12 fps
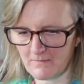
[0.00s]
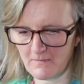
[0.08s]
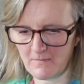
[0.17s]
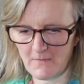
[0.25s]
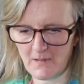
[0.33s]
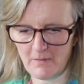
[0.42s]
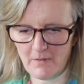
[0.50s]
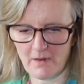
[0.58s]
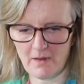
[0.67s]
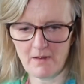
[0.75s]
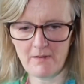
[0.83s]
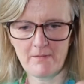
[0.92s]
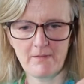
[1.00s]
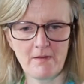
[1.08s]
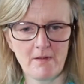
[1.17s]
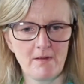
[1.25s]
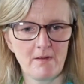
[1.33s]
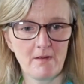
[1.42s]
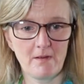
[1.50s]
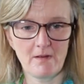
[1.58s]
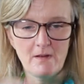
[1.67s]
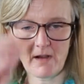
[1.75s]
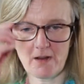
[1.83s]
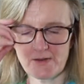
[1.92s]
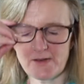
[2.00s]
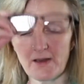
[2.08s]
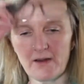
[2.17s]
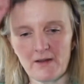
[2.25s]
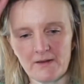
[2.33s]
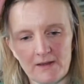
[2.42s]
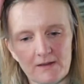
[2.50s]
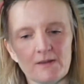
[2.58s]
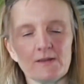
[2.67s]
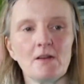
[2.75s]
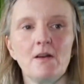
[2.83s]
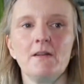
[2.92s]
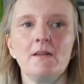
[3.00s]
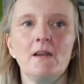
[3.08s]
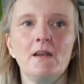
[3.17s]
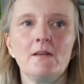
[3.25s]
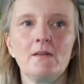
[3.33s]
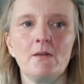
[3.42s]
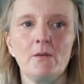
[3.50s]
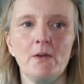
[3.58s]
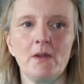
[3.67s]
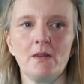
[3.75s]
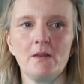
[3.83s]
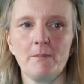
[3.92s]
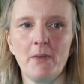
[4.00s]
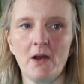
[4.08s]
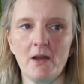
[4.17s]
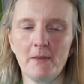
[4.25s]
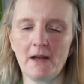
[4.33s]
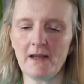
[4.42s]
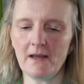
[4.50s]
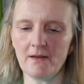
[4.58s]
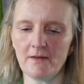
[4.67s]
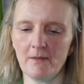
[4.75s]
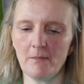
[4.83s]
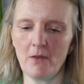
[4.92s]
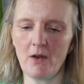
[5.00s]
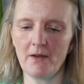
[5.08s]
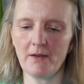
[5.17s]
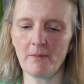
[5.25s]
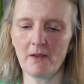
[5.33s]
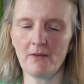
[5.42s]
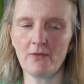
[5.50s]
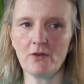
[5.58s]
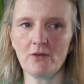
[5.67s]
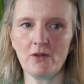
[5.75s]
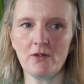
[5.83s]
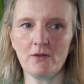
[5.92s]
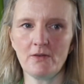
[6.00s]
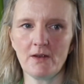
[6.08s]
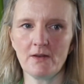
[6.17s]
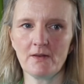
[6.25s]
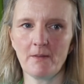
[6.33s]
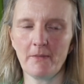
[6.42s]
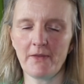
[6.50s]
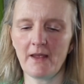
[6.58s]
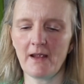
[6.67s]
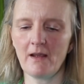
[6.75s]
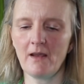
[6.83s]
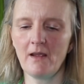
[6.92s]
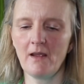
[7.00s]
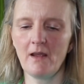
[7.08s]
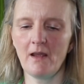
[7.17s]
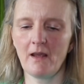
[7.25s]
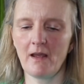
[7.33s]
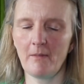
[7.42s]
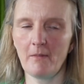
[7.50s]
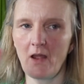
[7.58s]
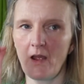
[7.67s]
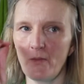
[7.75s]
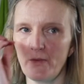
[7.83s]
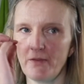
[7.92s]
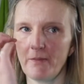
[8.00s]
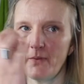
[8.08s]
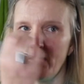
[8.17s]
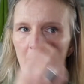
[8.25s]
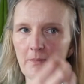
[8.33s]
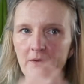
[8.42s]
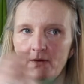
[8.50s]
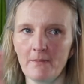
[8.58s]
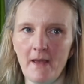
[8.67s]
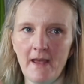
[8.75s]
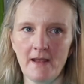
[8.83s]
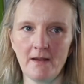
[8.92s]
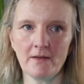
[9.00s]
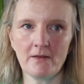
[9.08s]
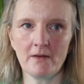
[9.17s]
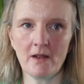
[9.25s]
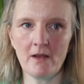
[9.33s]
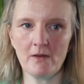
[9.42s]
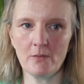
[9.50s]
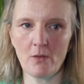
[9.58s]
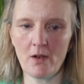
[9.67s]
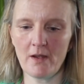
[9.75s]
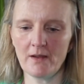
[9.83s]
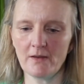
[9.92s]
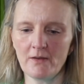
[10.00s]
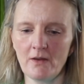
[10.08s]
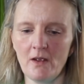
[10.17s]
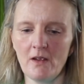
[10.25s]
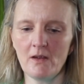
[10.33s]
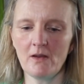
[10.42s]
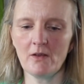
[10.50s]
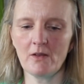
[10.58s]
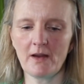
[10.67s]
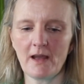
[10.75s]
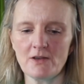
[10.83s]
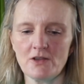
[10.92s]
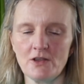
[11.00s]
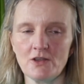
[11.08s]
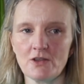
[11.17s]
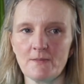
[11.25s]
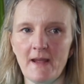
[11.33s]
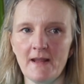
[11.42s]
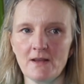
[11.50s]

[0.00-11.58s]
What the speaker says: There we go. Like I said, I did design this with pipe cleaners in mind, but if you're using something like one of the purpose-made nose wires, you could actually just make